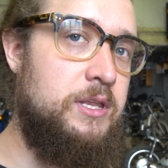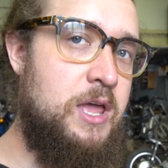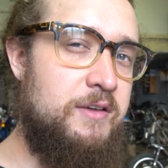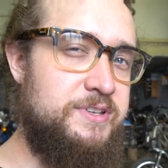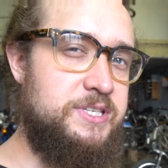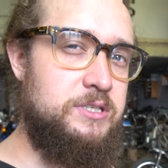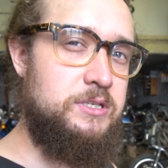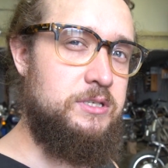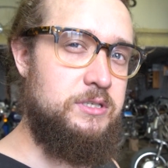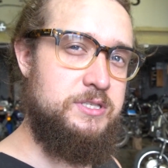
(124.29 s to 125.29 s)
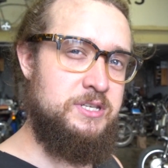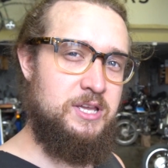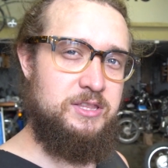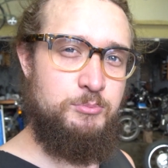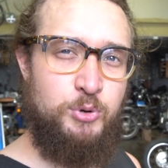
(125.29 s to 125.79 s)
And obviously, it's
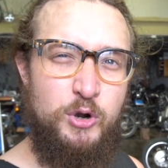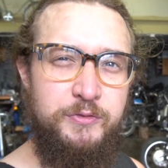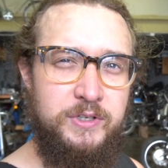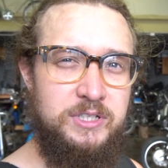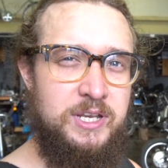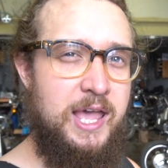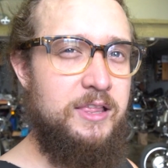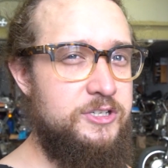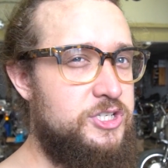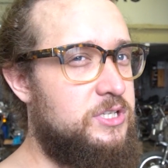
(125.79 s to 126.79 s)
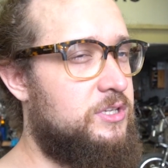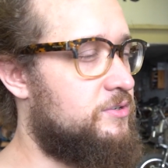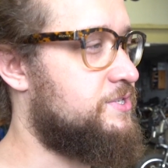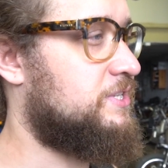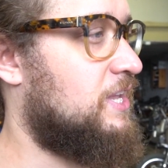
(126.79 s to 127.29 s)
not the perfect analogy.
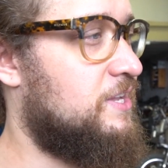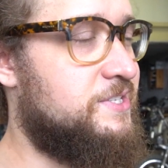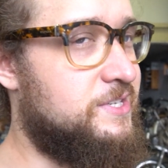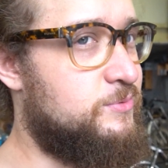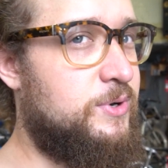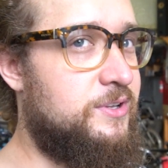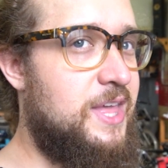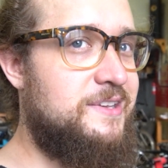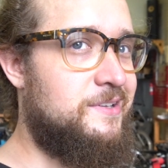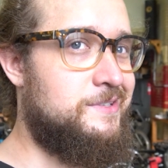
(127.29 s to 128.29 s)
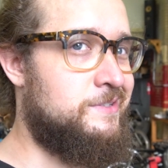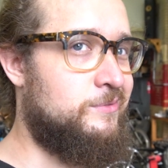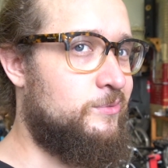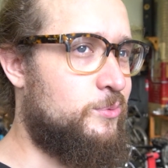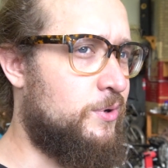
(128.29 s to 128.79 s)
There's cases where that doesn't
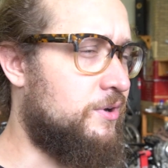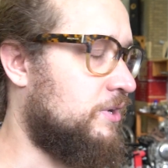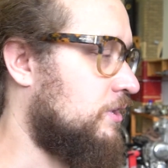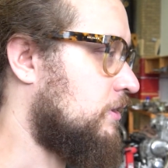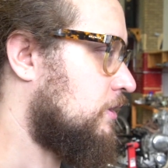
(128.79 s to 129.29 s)
work.